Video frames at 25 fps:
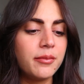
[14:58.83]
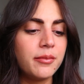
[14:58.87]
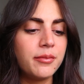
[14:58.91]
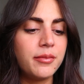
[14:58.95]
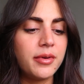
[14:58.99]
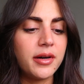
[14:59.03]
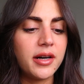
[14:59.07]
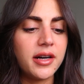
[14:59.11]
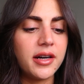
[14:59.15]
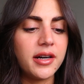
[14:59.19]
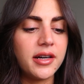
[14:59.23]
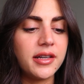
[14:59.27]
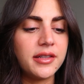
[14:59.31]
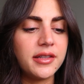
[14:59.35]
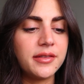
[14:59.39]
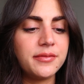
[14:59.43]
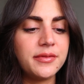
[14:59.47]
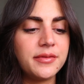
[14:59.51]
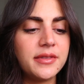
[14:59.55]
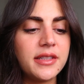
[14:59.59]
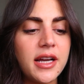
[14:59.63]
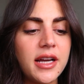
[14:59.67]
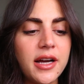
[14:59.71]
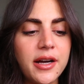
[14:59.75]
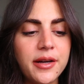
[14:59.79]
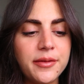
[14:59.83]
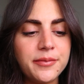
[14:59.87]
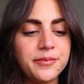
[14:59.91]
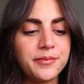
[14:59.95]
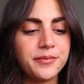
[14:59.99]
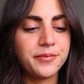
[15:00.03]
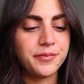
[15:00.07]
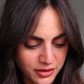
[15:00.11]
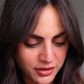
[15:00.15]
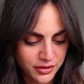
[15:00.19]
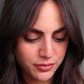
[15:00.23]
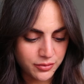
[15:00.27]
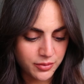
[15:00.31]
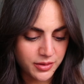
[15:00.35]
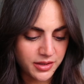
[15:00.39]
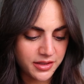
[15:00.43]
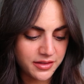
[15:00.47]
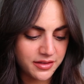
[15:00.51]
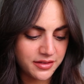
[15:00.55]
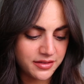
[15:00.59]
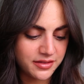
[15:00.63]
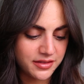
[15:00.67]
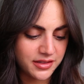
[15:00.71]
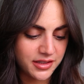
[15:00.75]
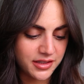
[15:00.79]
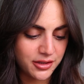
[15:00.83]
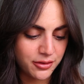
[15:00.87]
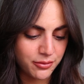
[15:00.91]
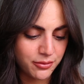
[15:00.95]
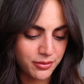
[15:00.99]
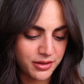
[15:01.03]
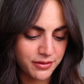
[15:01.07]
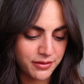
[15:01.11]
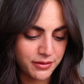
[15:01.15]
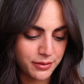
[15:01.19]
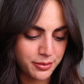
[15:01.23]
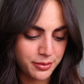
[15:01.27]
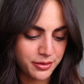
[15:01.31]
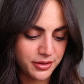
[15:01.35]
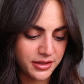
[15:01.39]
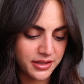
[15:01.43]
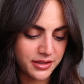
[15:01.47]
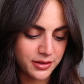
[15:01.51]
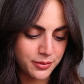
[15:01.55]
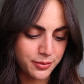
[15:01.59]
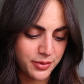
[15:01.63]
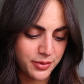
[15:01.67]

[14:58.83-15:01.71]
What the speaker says: But yeah, just wanted to say you're one of the prettiest